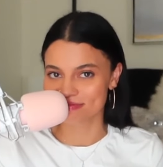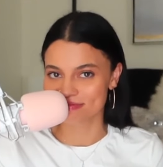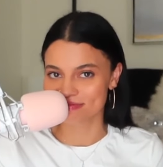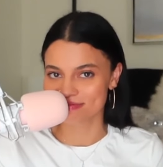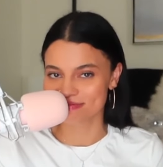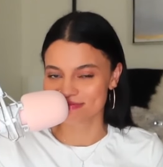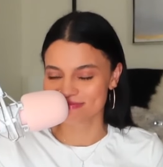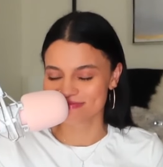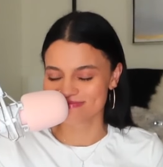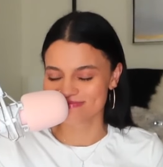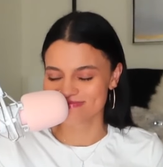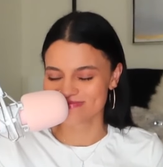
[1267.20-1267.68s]

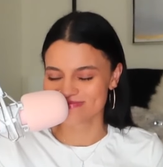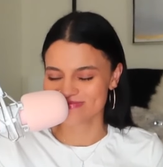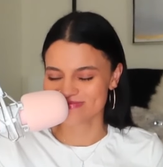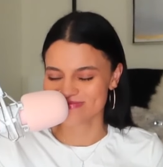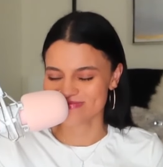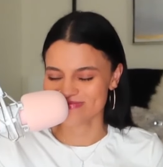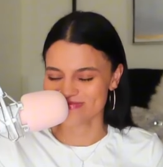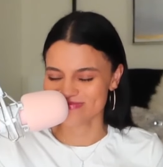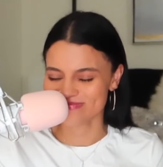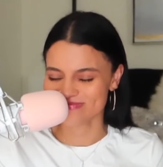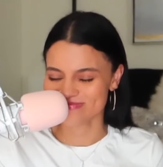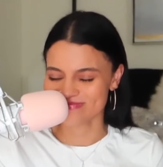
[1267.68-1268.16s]

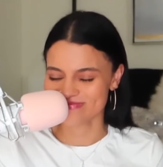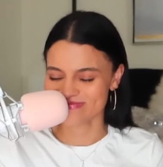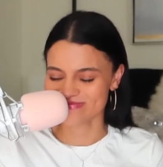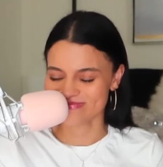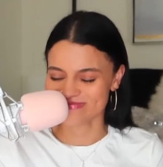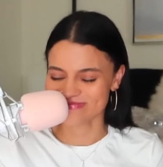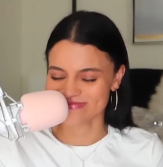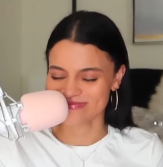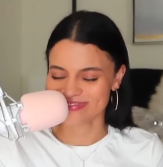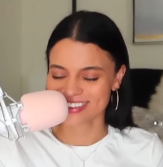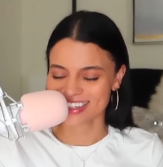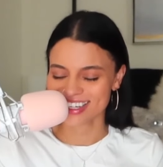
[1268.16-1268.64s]

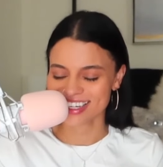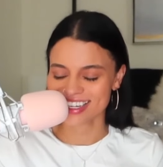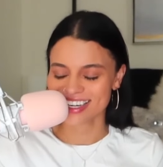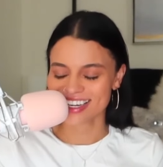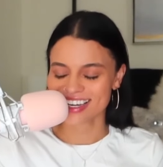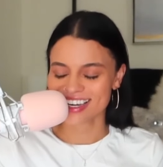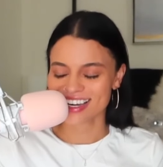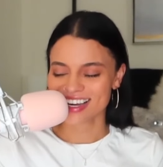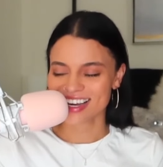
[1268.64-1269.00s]
(no one is talking)